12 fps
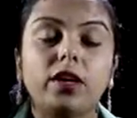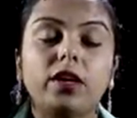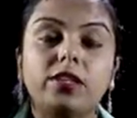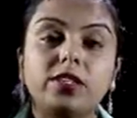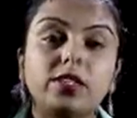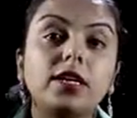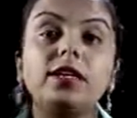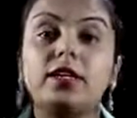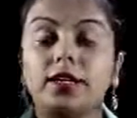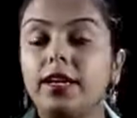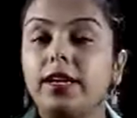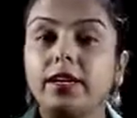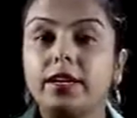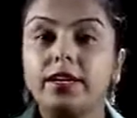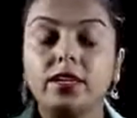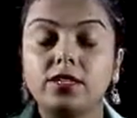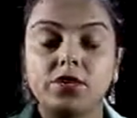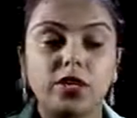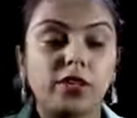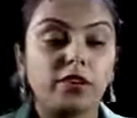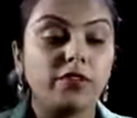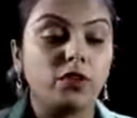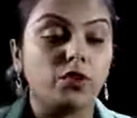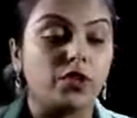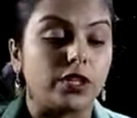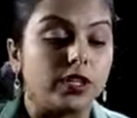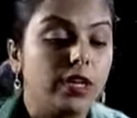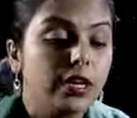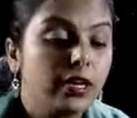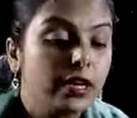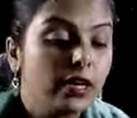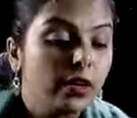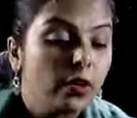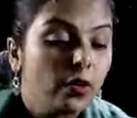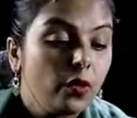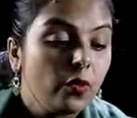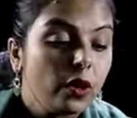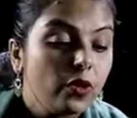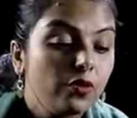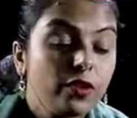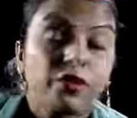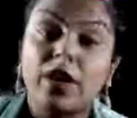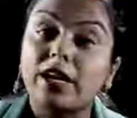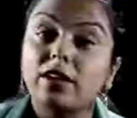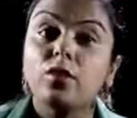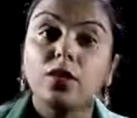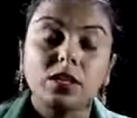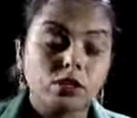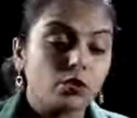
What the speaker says: resulted in Industrial Revolution. One of the factor was